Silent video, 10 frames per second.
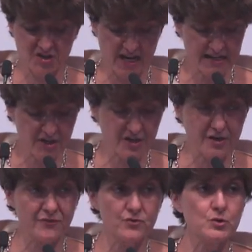challenge,
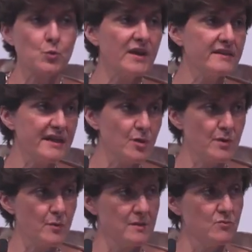and of course one day
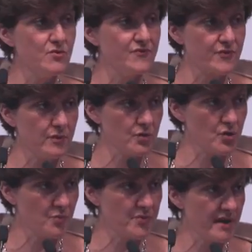we will move from the
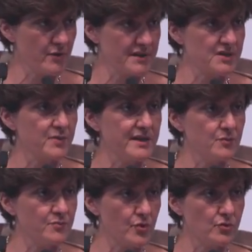comply or explain
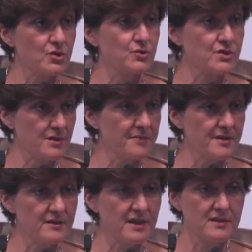approach to
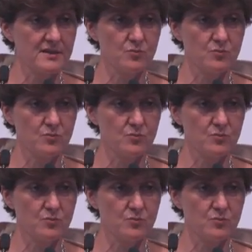something that is